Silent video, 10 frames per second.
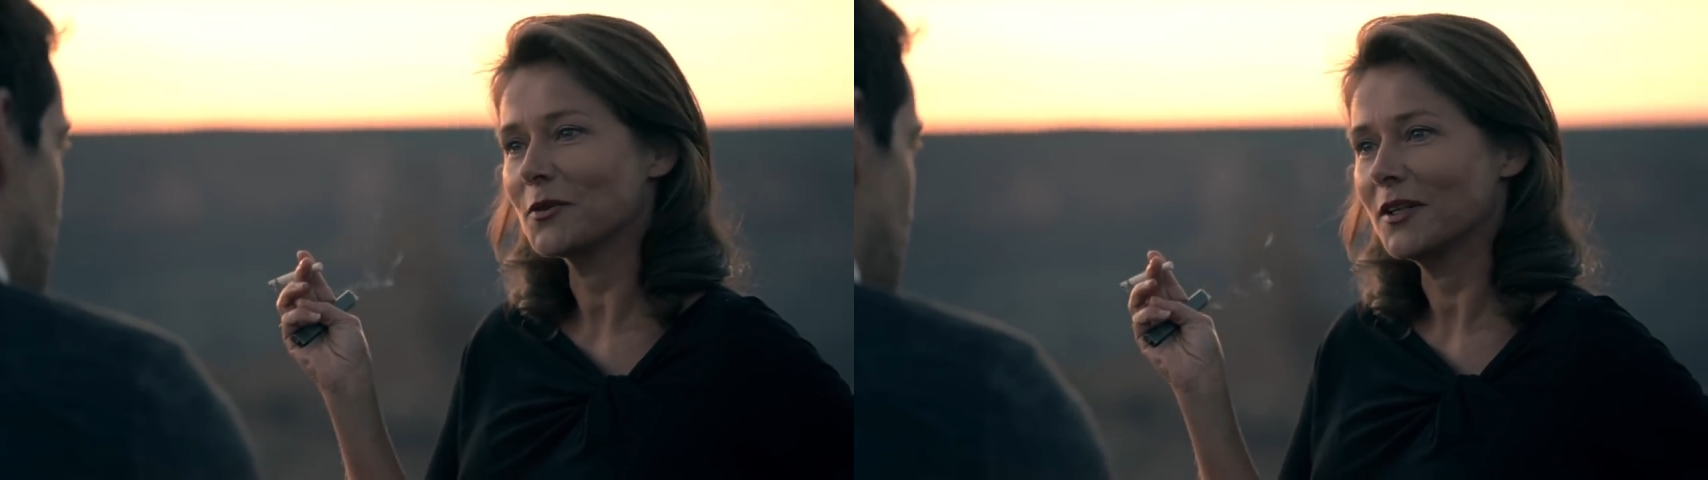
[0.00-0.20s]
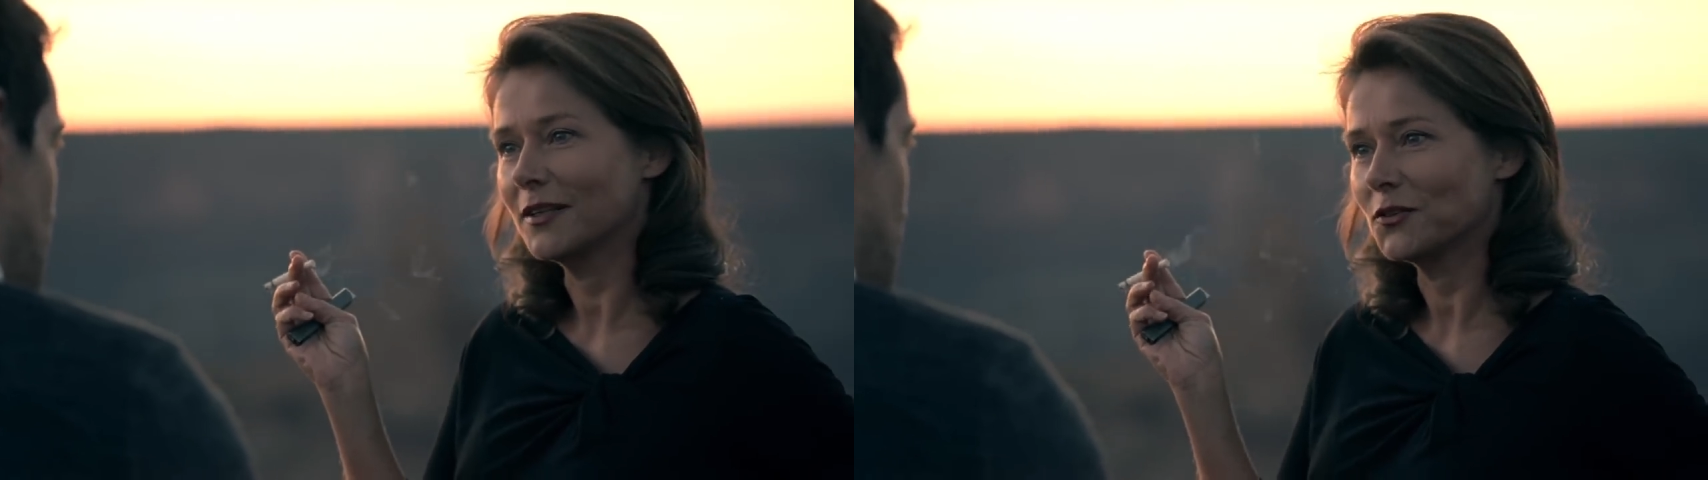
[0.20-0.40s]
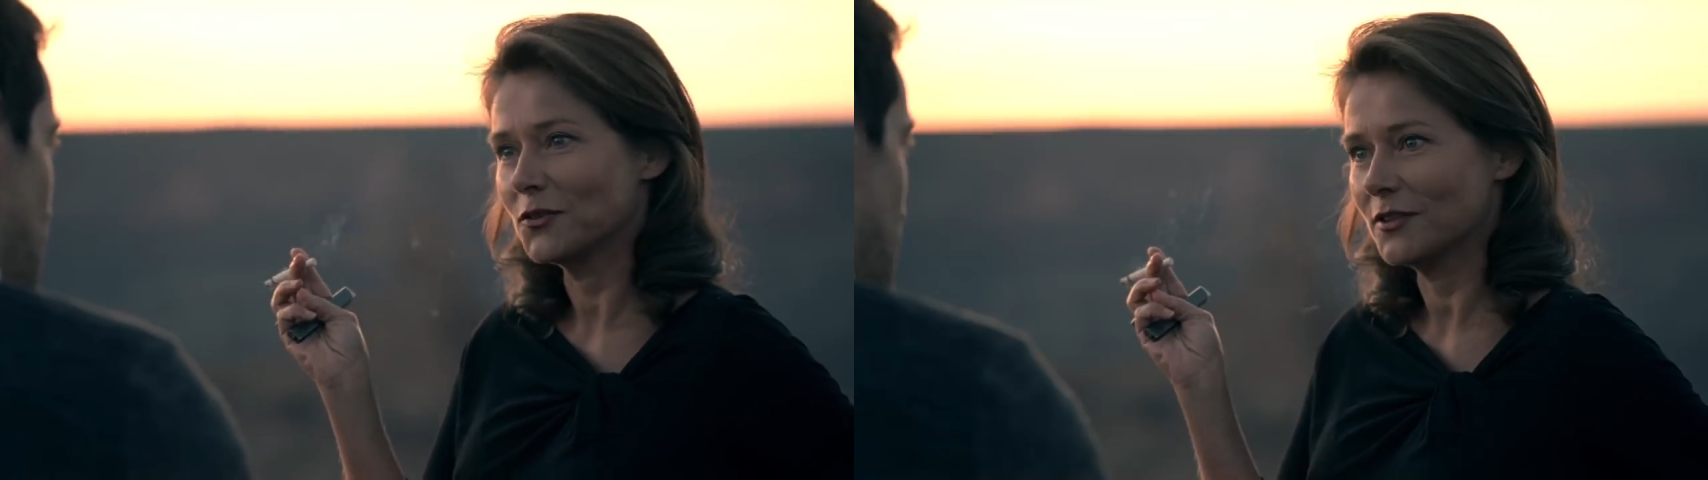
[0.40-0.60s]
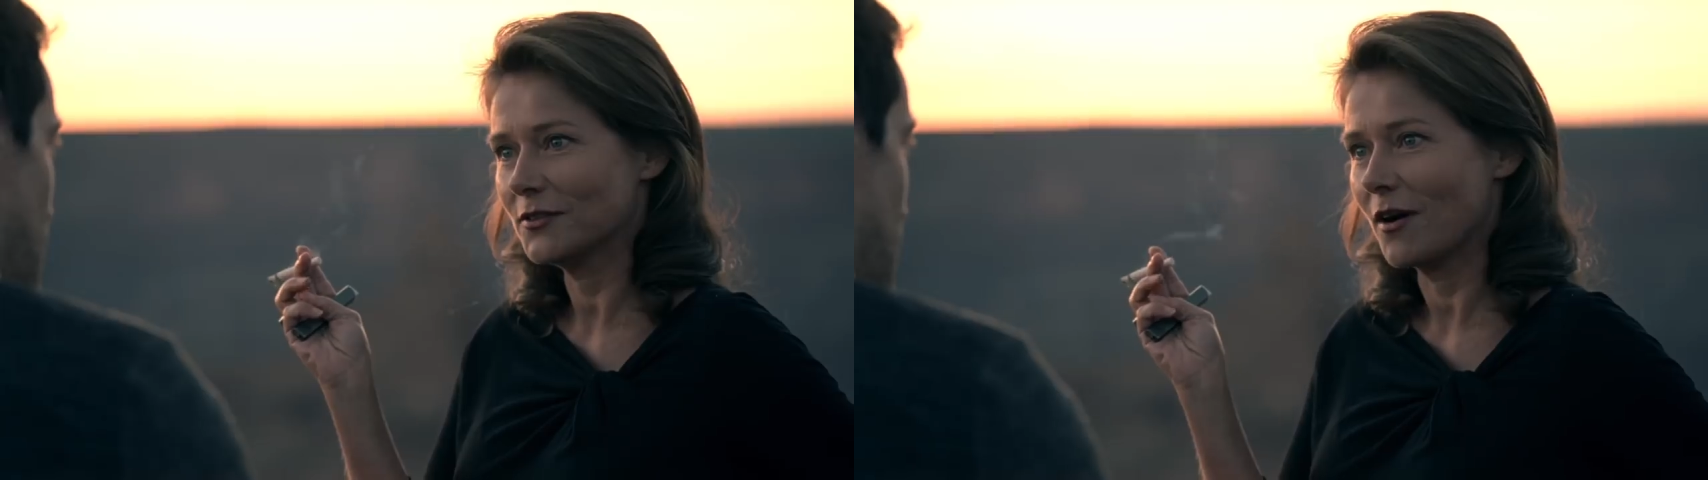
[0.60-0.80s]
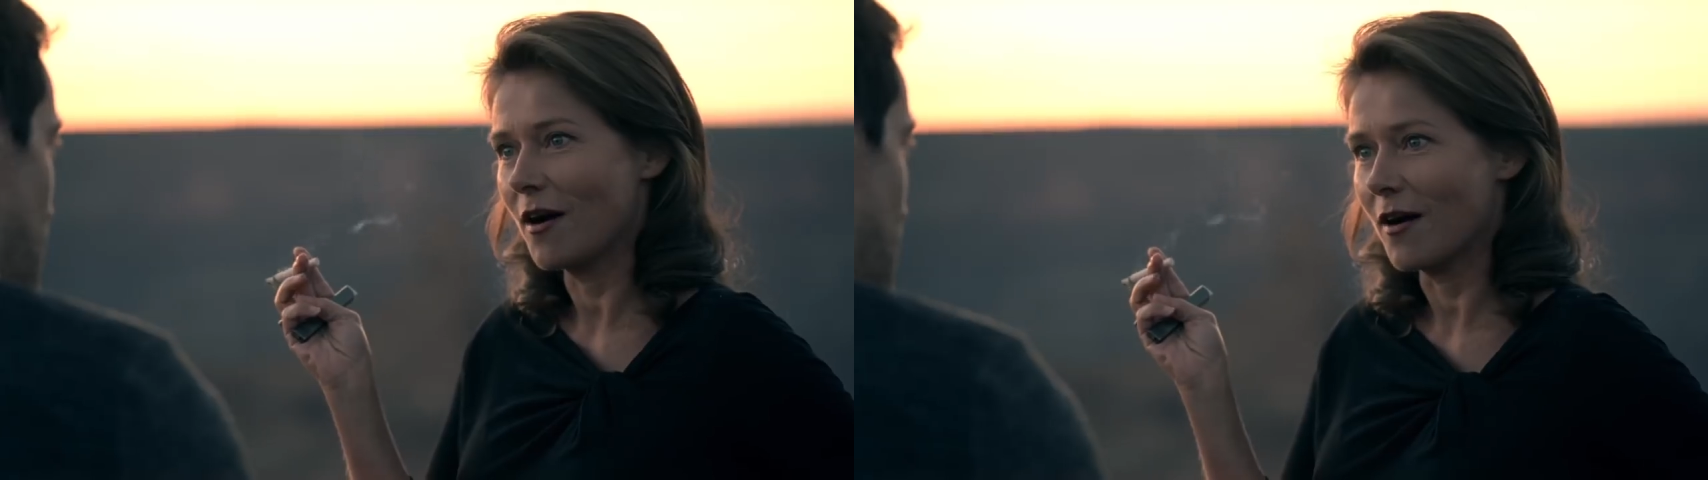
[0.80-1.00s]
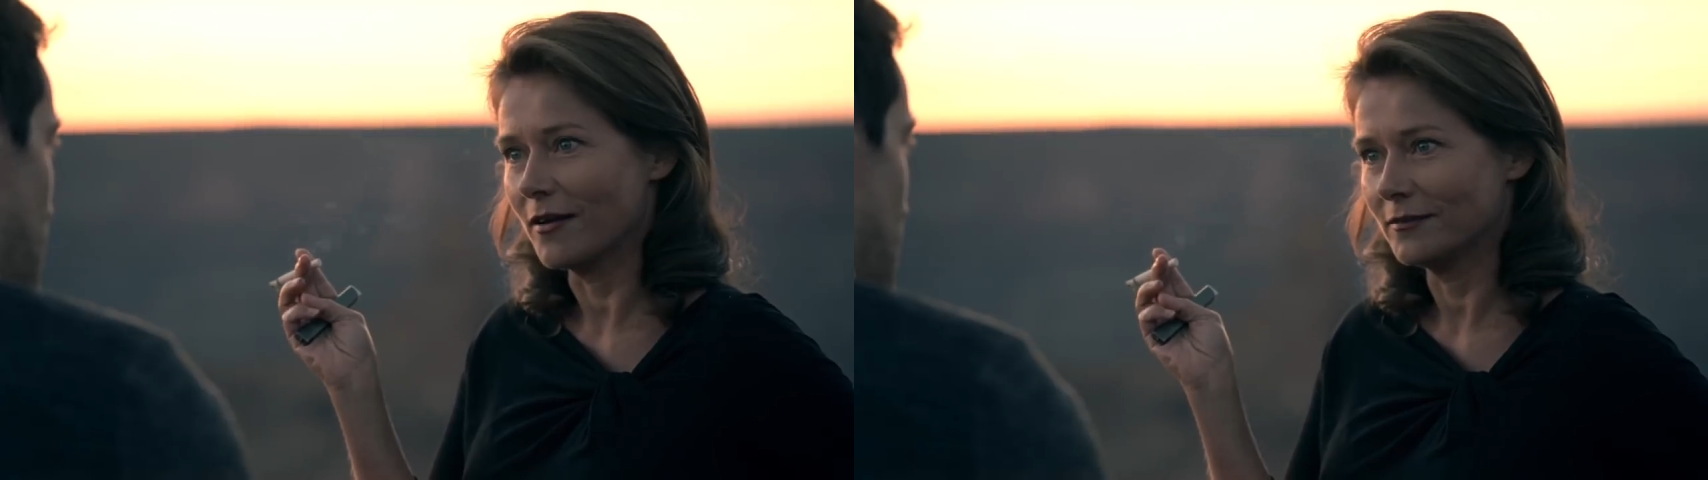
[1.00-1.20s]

real interests are?